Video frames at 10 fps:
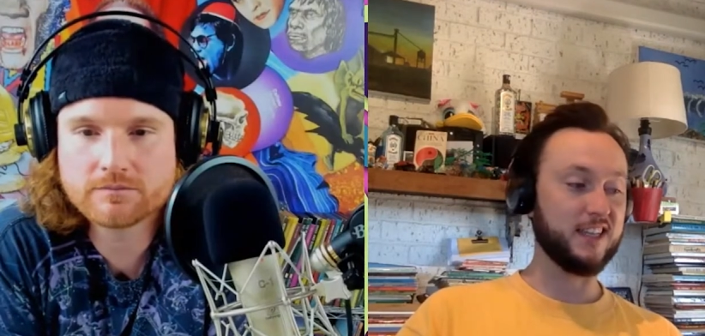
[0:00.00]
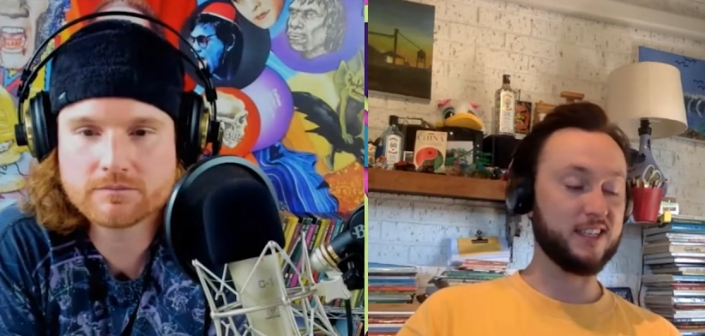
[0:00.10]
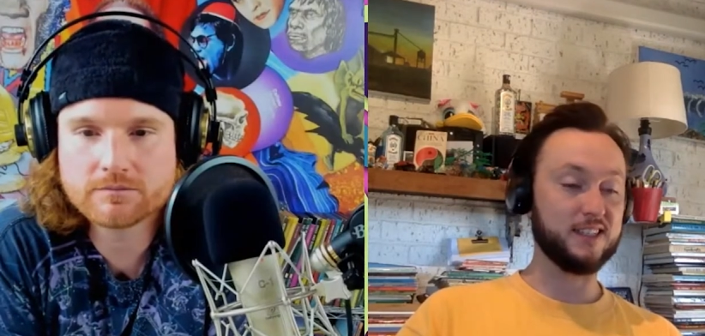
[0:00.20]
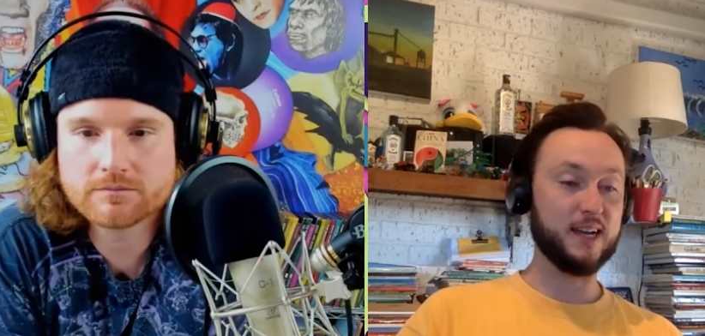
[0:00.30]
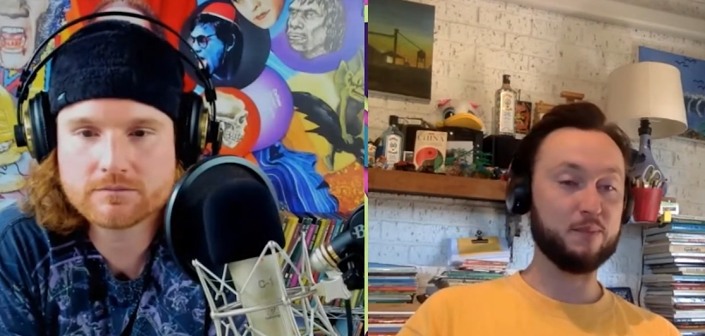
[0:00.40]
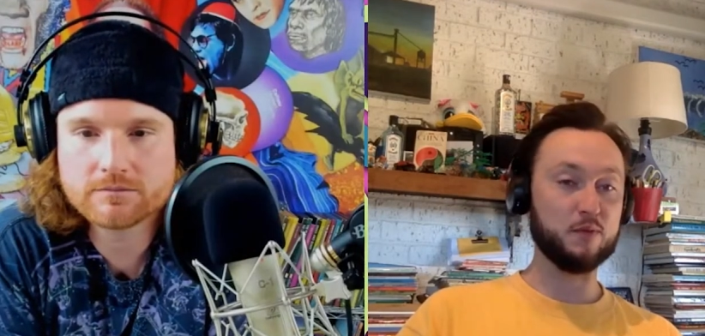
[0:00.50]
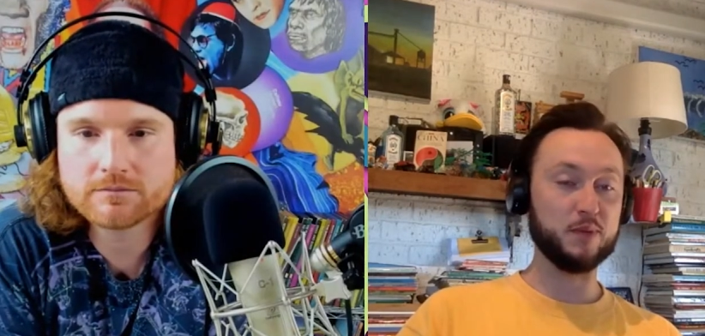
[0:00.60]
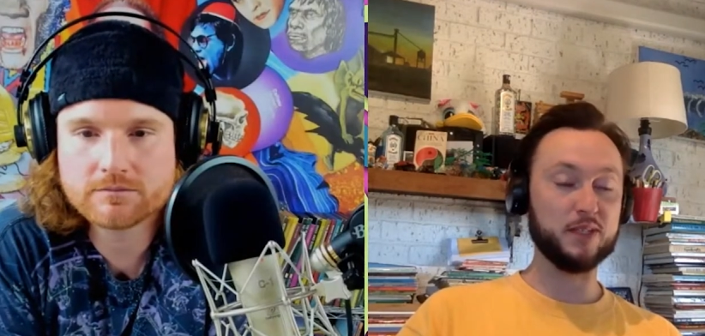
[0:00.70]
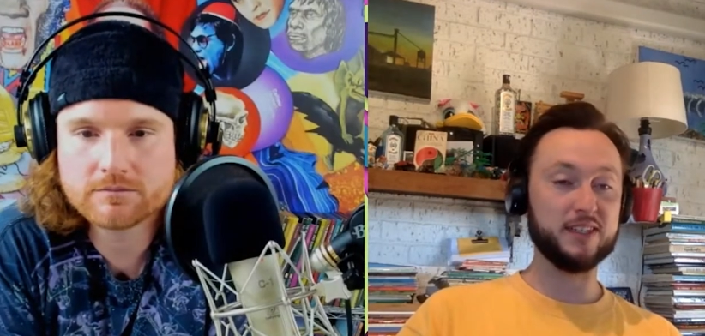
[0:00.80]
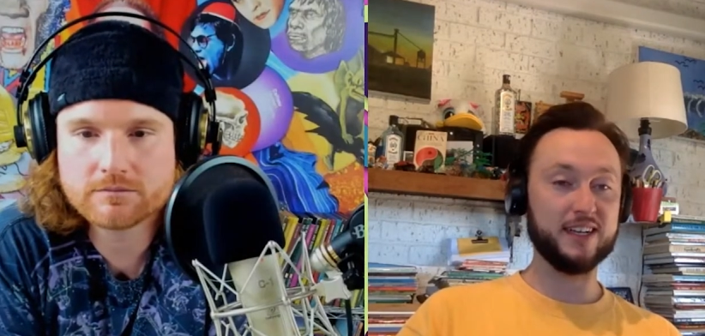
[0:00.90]
Speaker 1: there's a
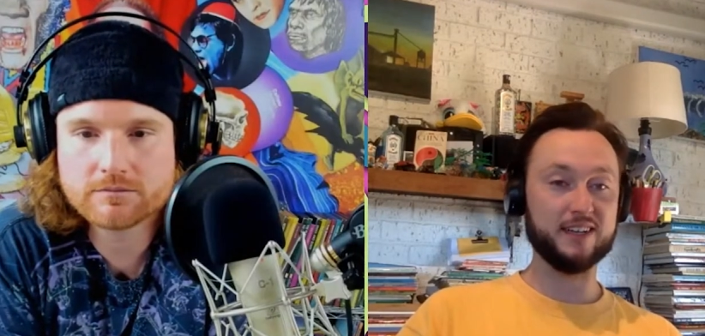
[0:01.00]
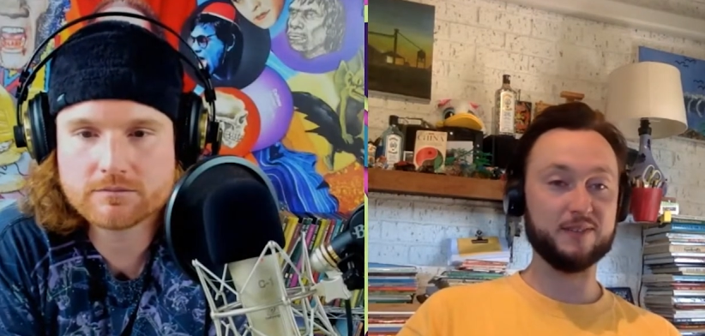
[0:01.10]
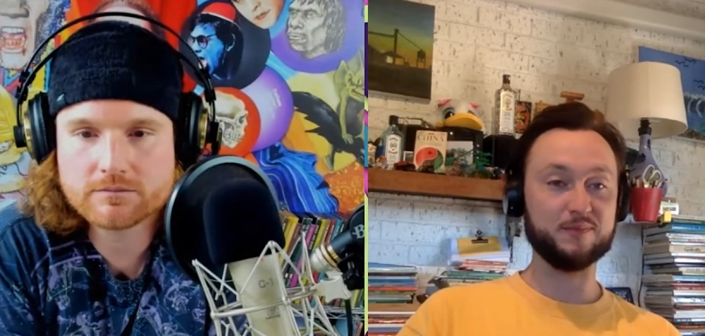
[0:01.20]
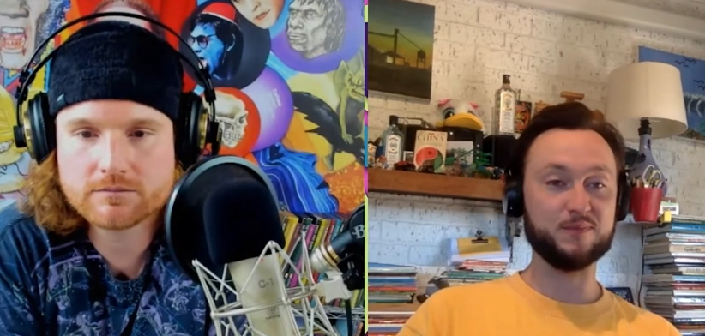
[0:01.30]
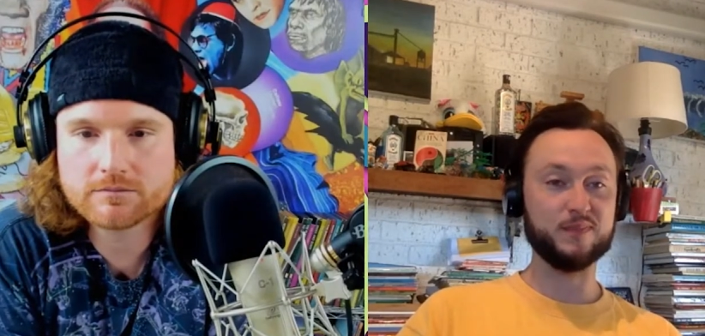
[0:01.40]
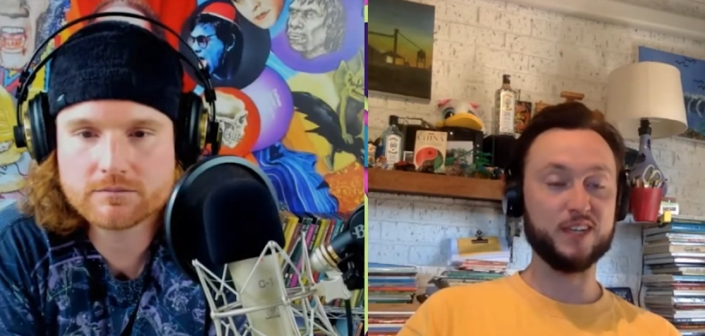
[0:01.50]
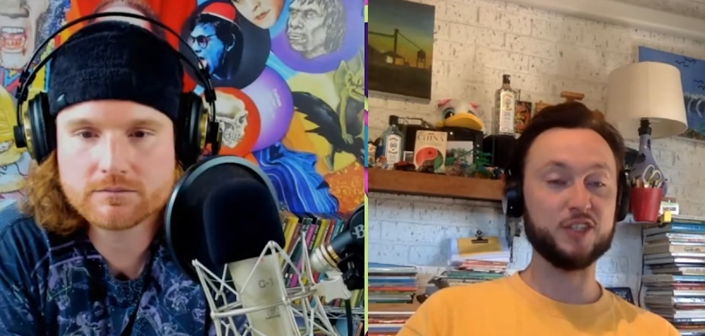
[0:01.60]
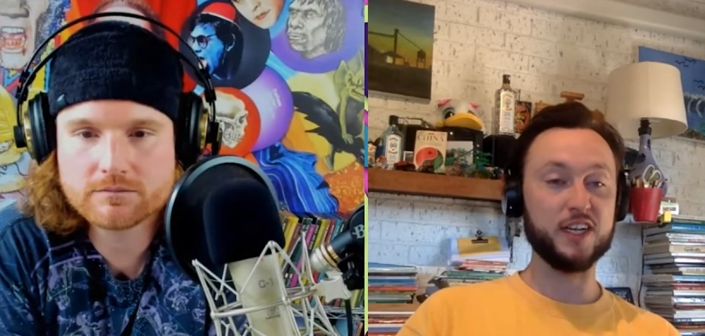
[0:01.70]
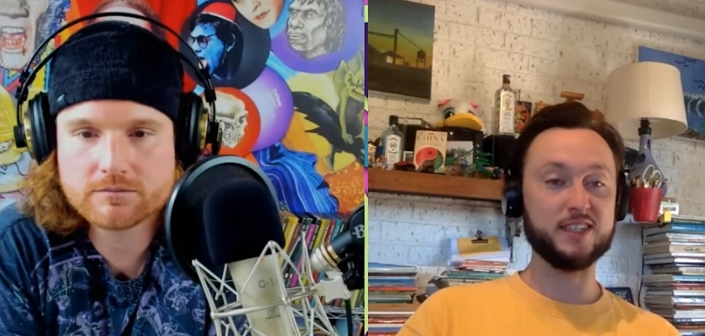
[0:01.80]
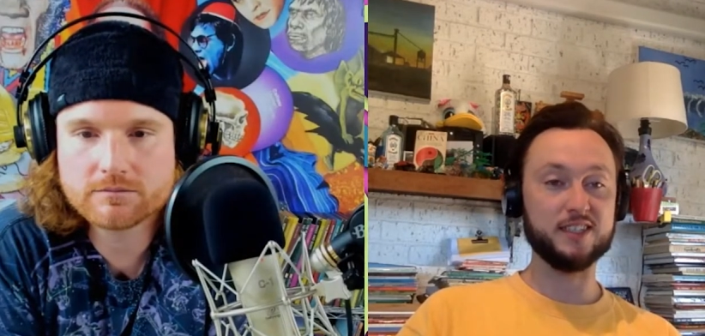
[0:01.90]
separate building
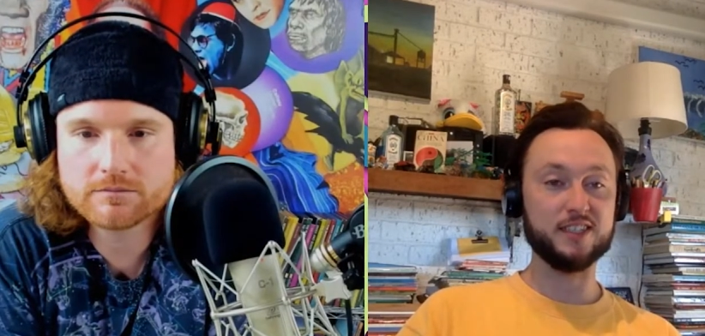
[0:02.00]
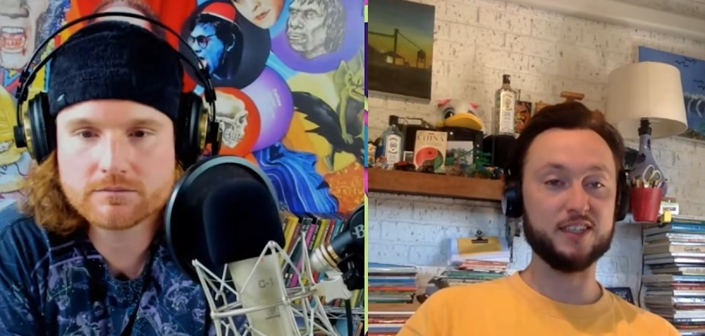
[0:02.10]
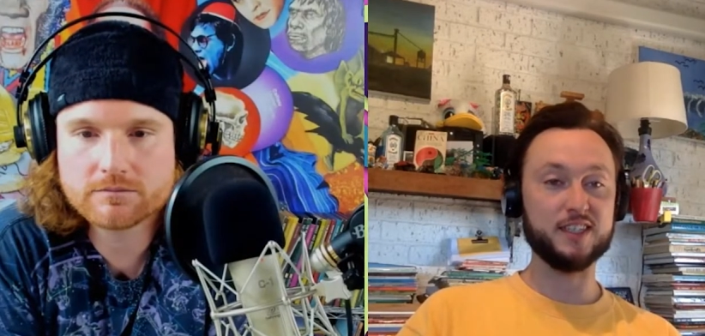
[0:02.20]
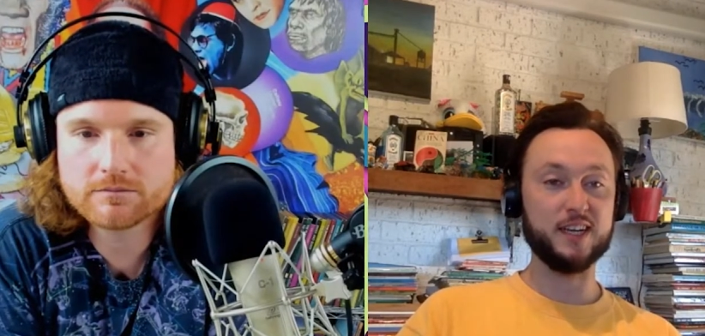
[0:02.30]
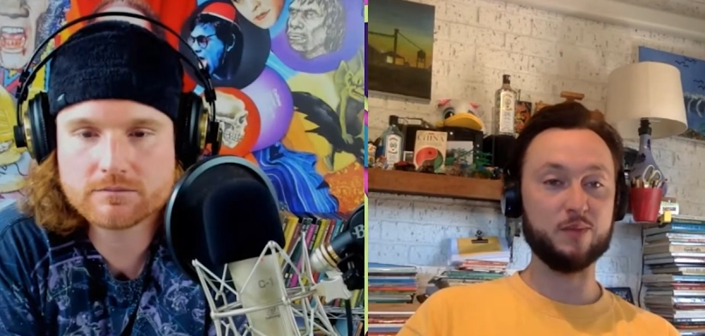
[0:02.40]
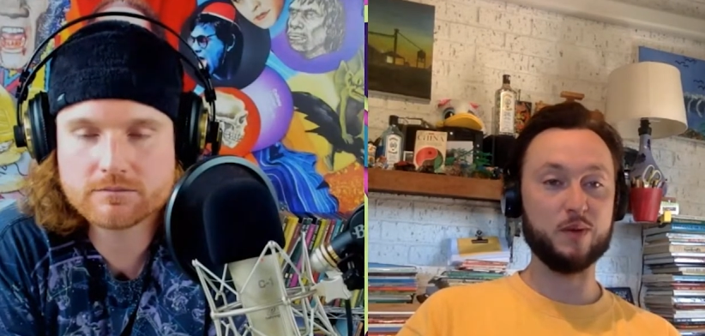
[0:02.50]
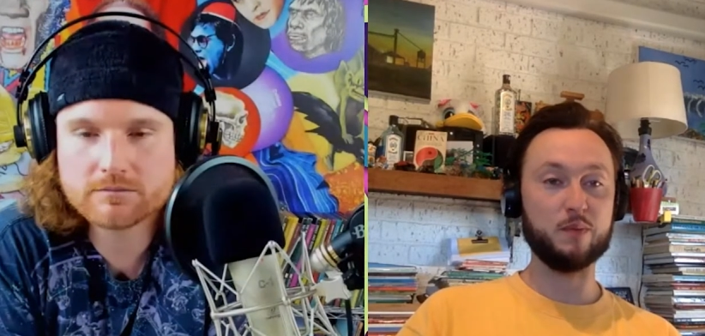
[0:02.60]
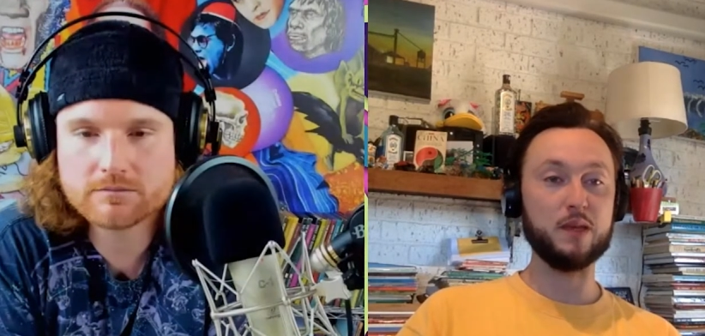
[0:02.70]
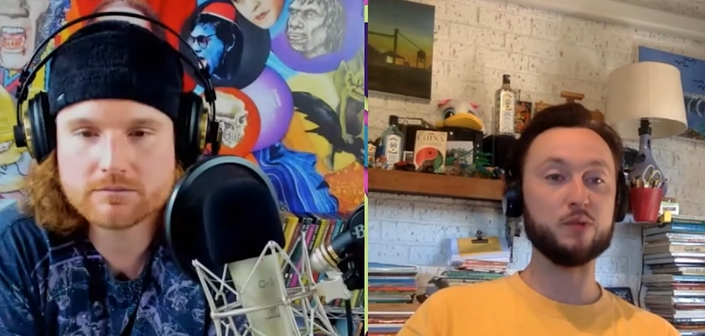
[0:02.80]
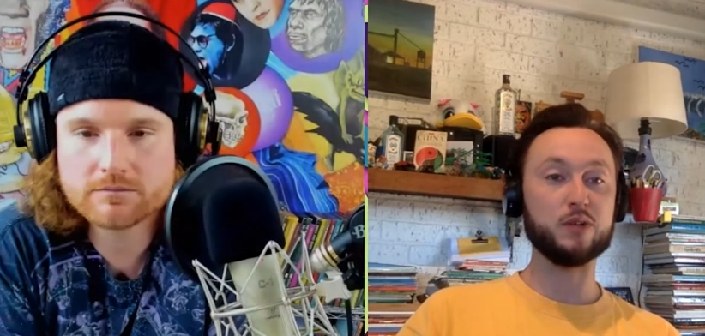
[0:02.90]
adjacent to the tip
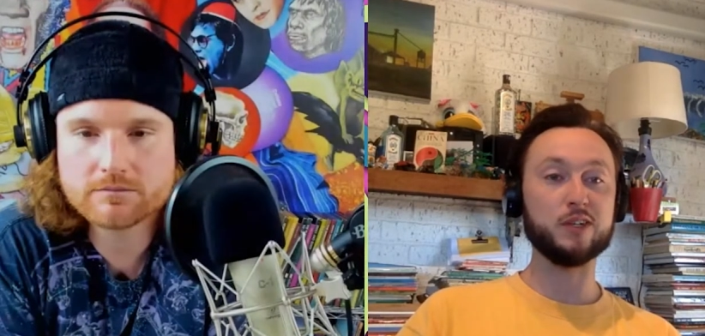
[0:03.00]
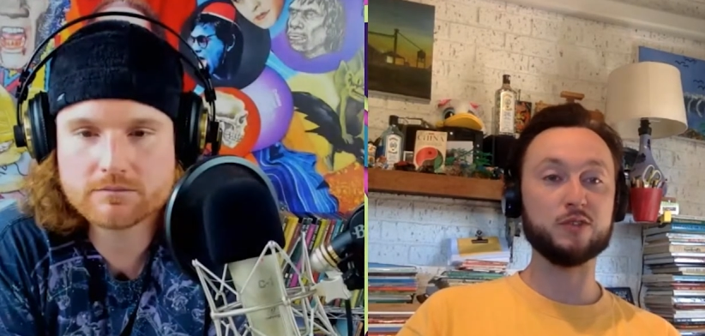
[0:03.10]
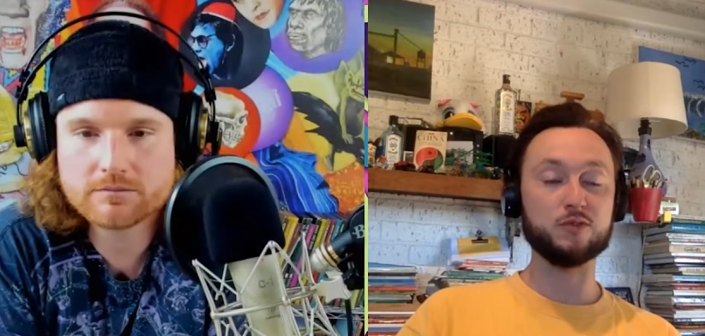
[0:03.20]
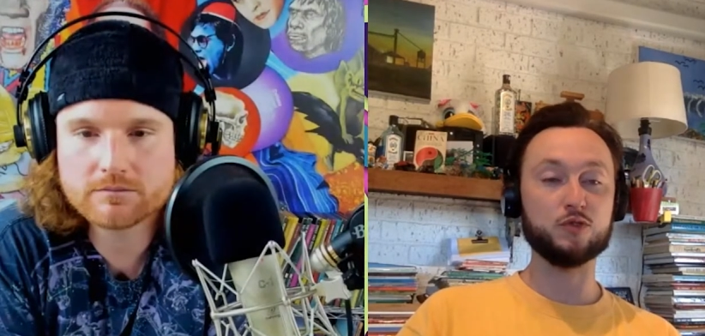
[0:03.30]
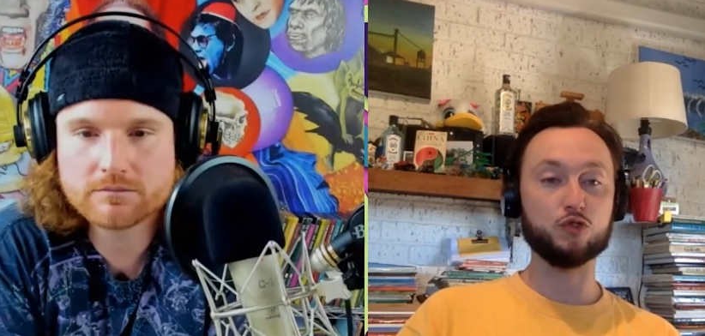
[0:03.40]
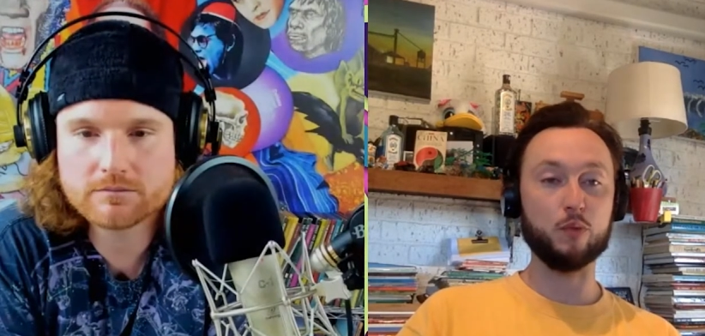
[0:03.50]
where people can